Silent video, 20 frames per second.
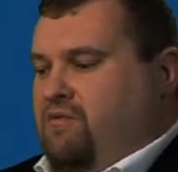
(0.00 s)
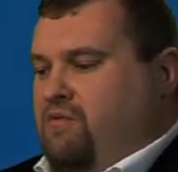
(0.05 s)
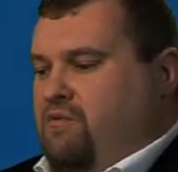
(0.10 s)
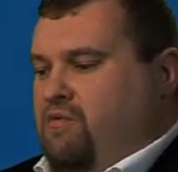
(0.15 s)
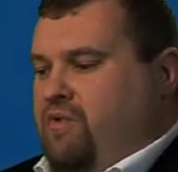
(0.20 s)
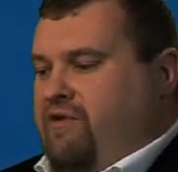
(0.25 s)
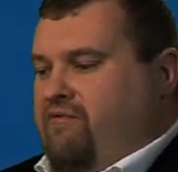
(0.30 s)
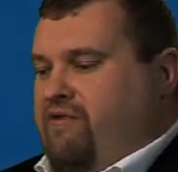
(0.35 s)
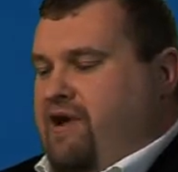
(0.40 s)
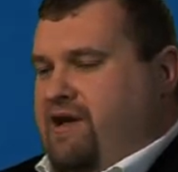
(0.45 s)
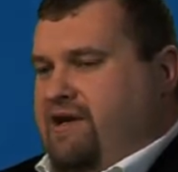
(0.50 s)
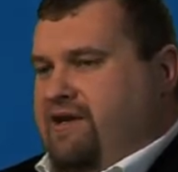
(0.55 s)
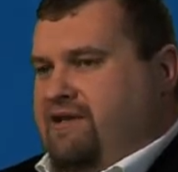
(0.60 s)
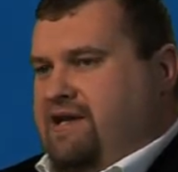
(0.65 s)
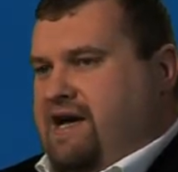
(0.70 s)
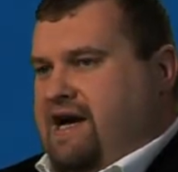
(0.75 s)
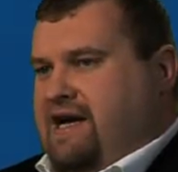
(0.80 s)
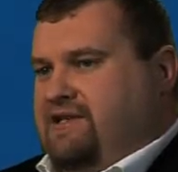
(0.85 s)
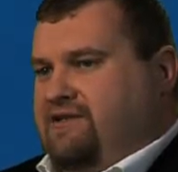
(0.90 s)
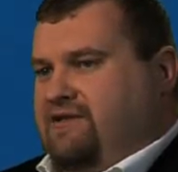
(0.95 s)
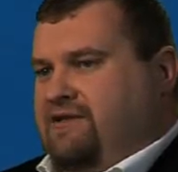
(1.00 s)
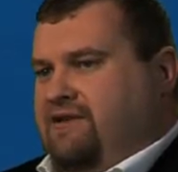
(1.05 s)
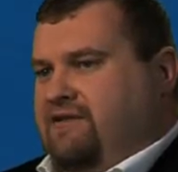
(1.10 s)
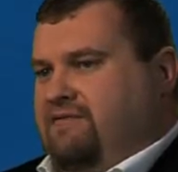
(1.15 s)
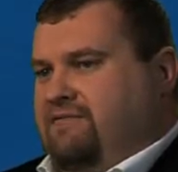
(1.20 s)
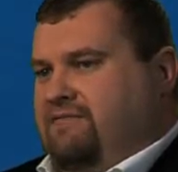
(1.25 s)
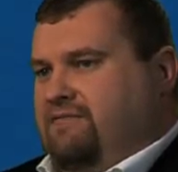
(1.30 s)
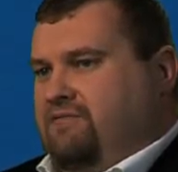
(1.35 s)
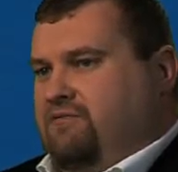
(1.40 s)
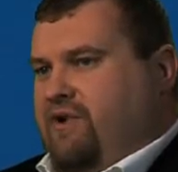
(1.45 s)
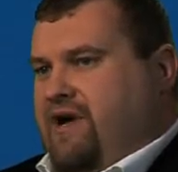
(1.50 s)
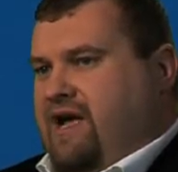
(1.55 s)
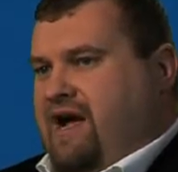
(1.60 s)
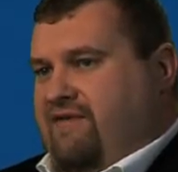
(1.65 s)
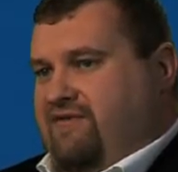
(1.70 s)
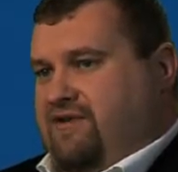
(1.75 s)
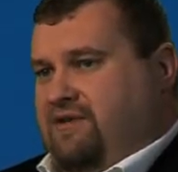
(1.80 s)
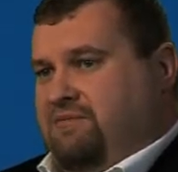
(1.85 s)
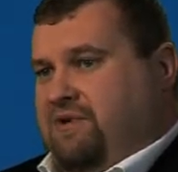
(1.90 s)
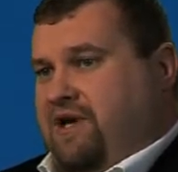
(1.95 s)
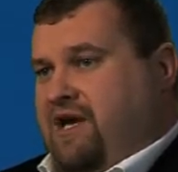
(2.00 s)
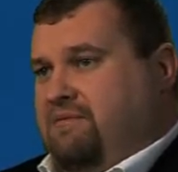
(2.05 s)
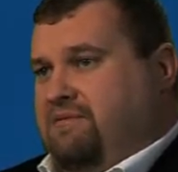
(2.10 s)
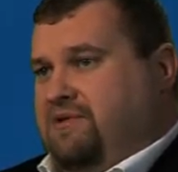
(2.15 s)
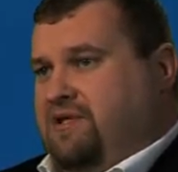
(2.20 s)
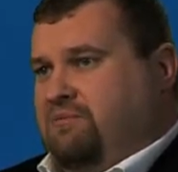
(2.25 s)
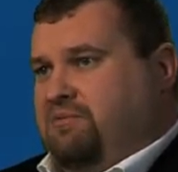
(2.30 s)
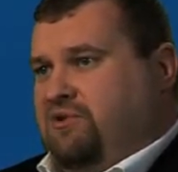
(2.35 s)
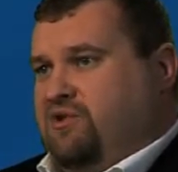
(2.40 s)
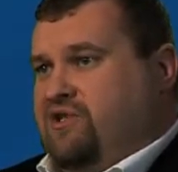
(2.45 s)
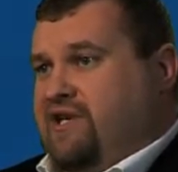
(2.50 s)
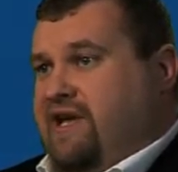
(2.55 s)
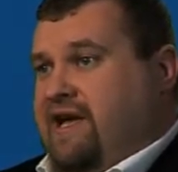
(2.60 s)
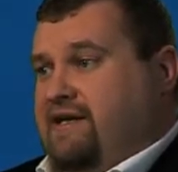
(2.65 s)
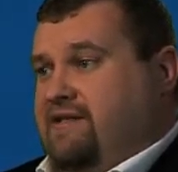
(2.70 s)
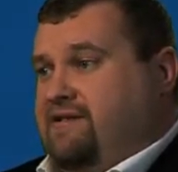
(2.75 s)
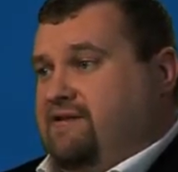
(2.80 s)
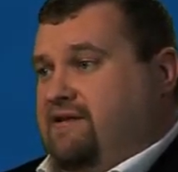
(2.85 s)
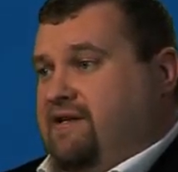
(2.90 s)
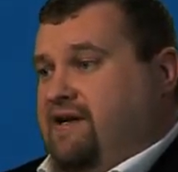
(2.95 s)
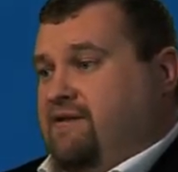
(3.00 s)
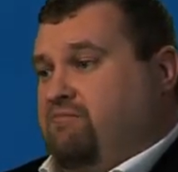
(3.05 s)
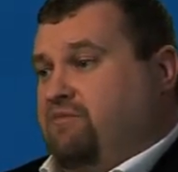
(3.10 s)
we recognize that we have to be able to protect at uh,